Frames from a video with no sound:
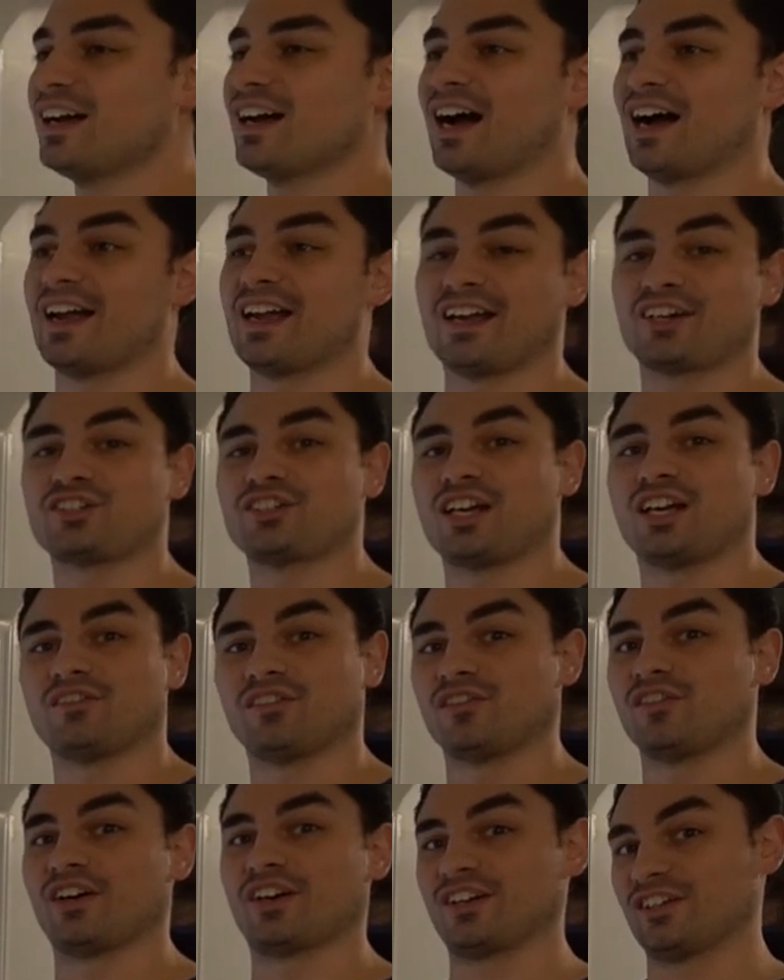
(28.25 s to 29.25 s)
I actually have
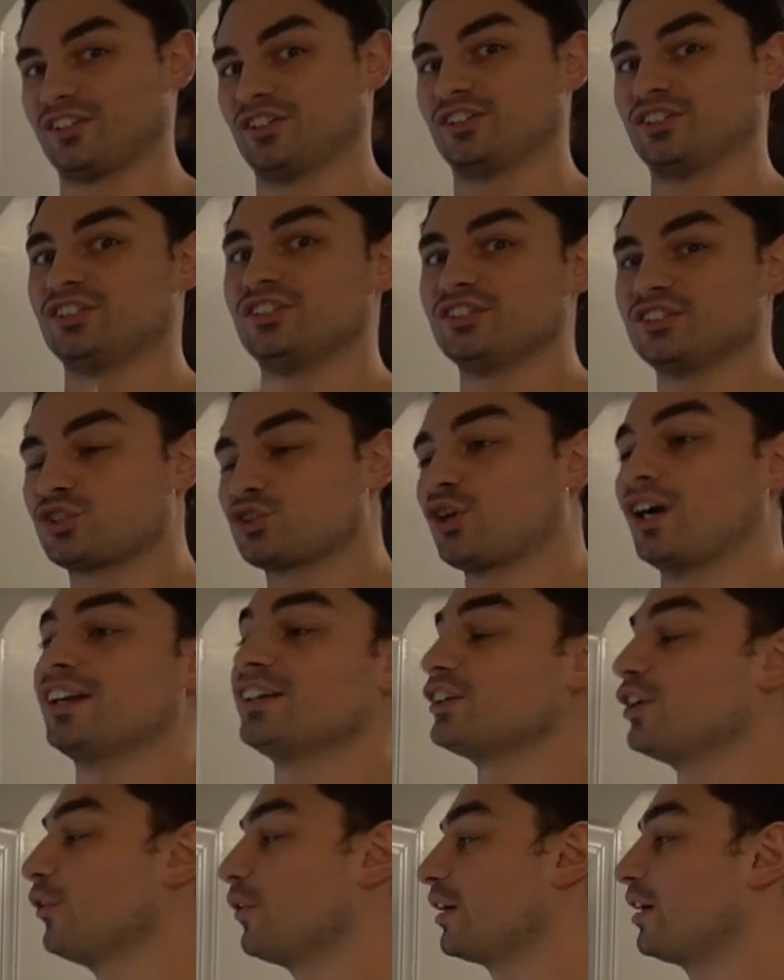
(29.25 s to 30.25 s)
a very good
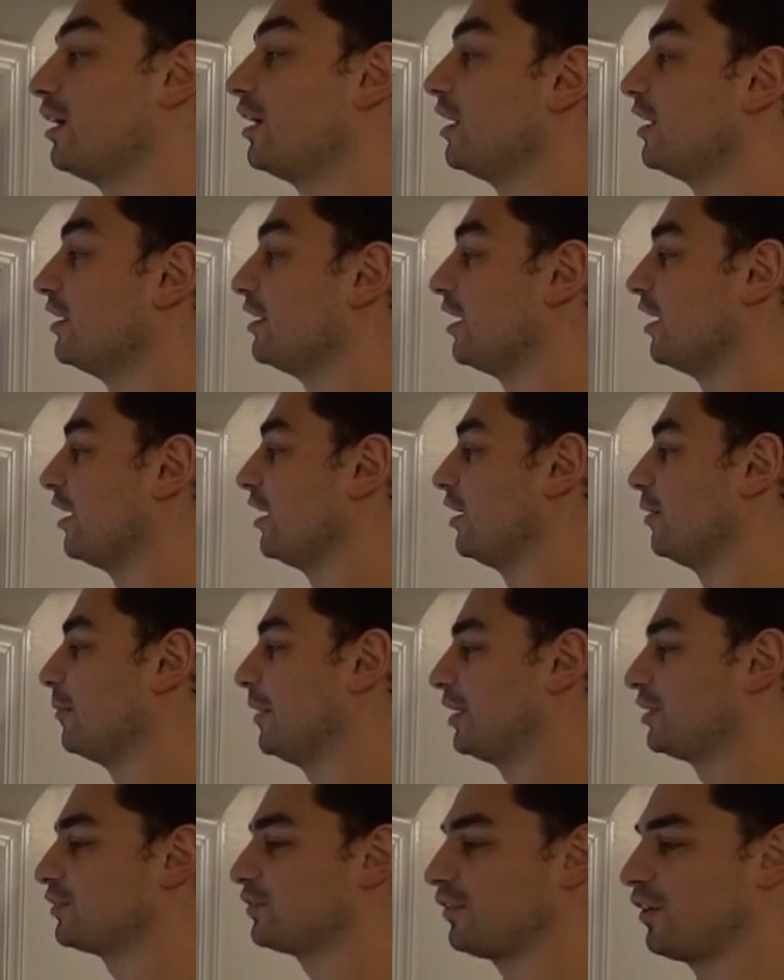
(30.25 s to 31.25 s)
trend going on um,
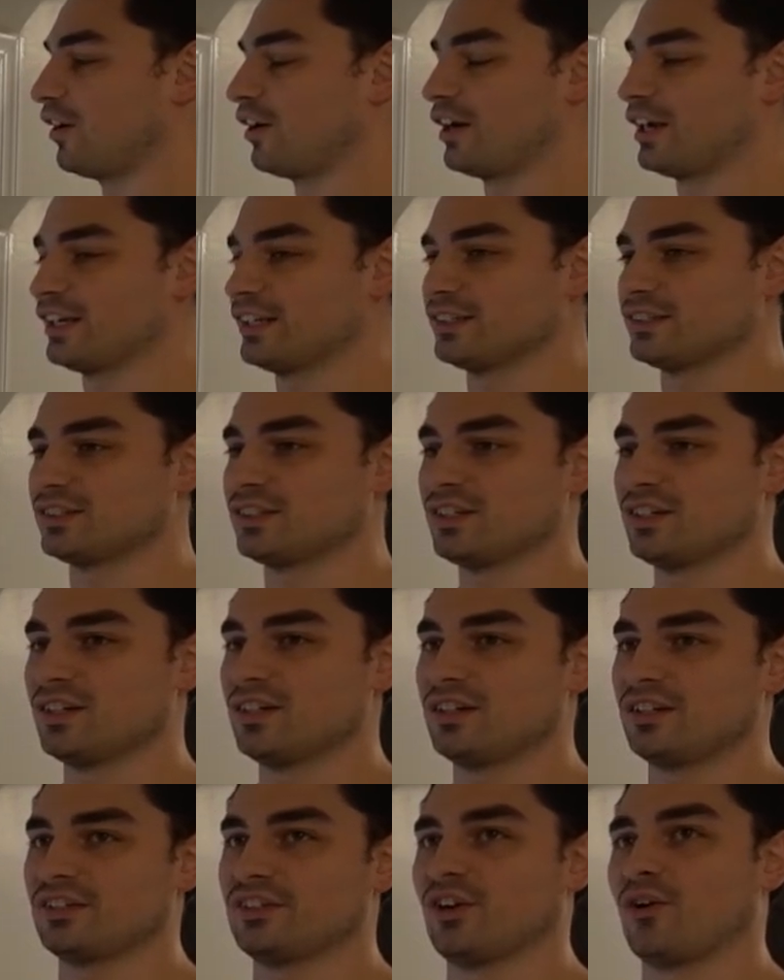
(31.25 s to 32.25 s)
as far as
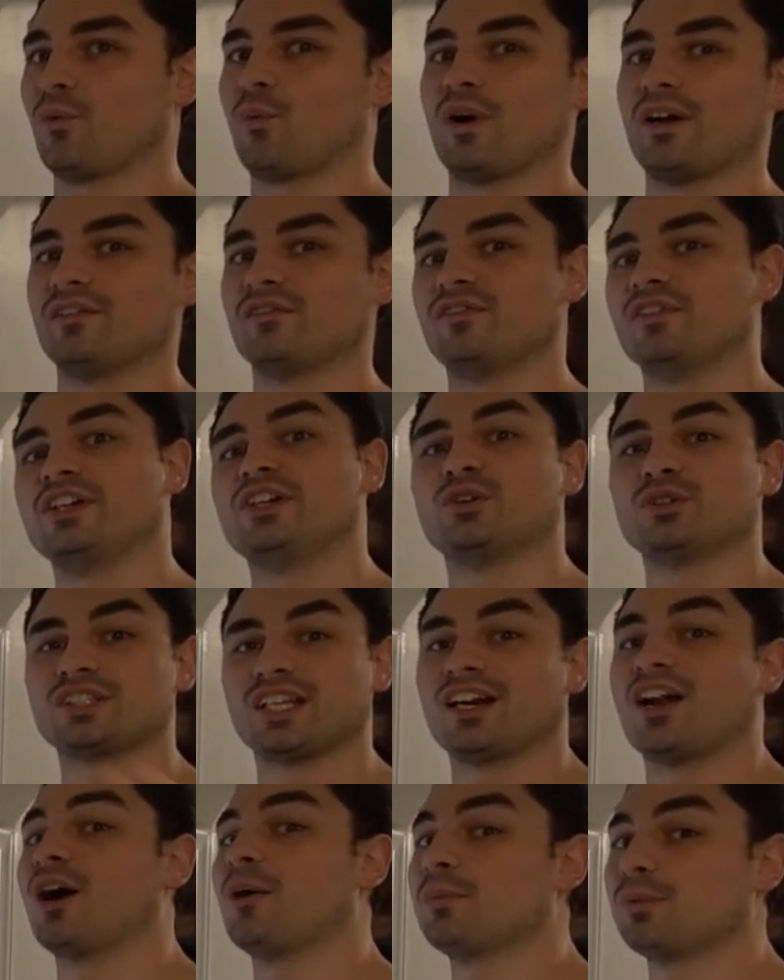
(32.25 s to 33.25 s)
you know when videos
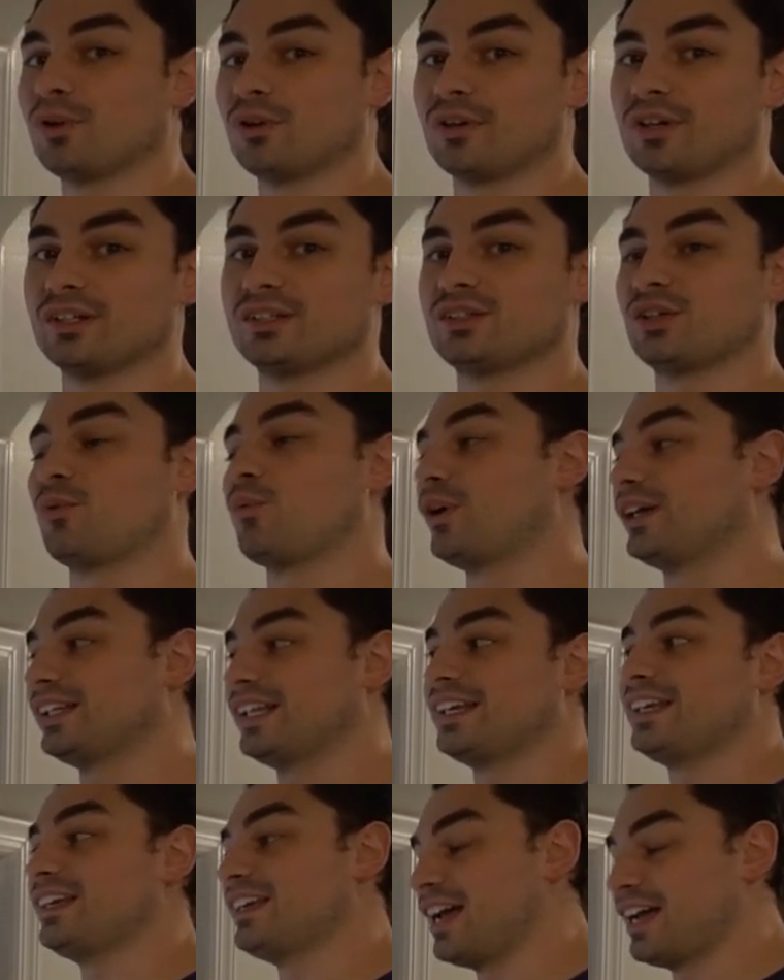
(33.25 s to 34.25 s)
get uploaded to when
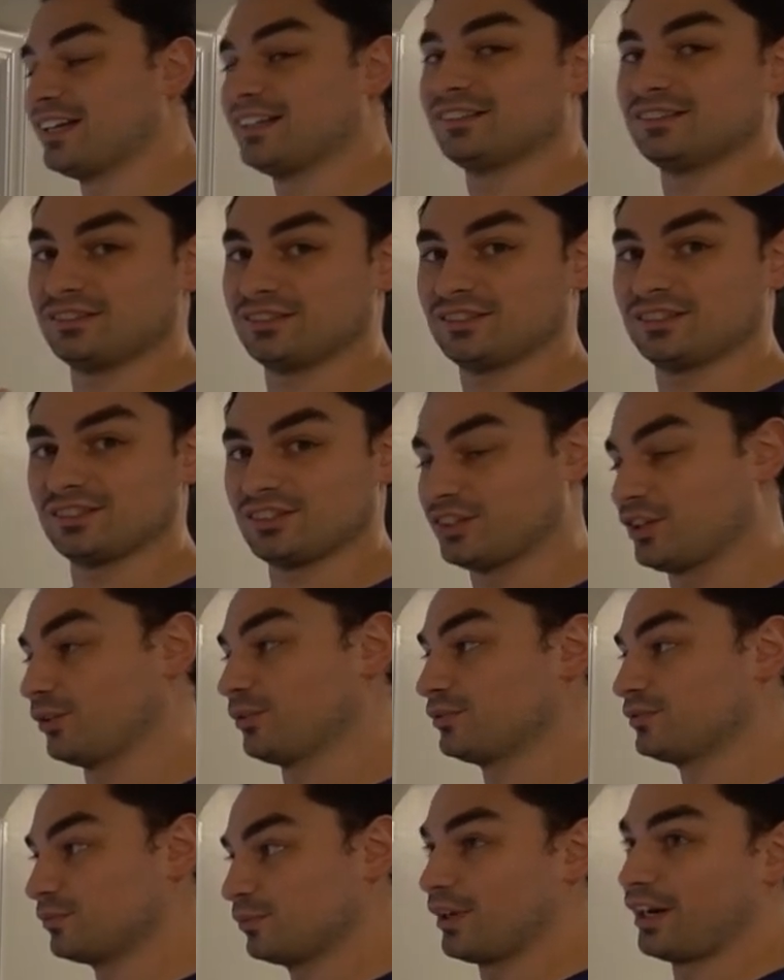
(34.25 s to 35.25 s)
they get you
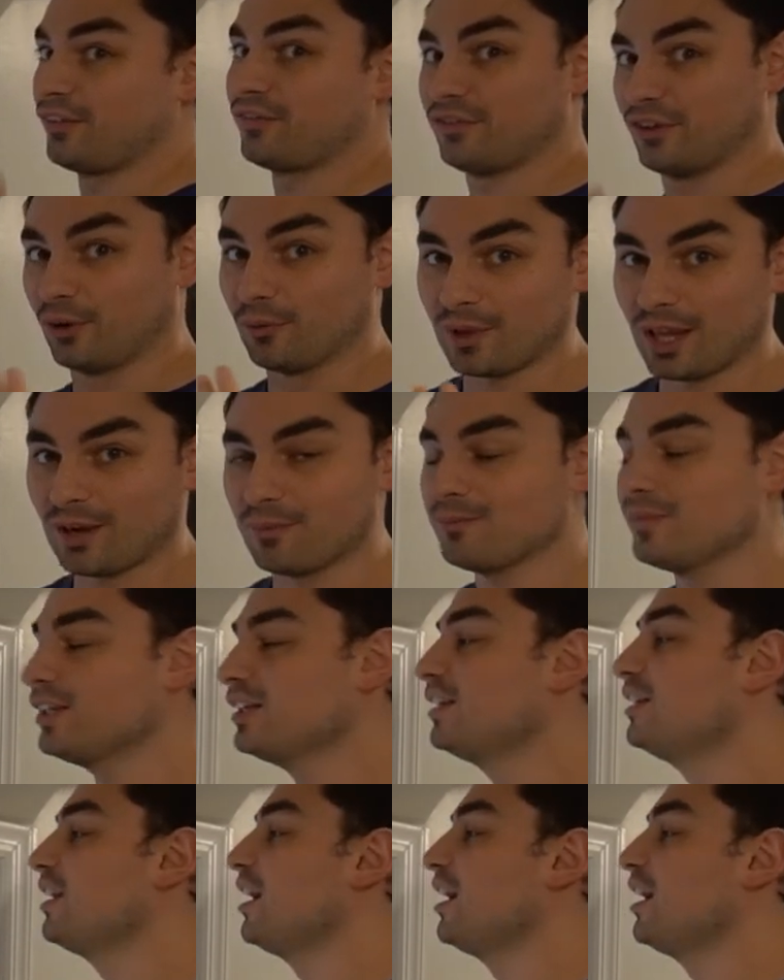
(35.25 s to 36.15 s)
know when I film them.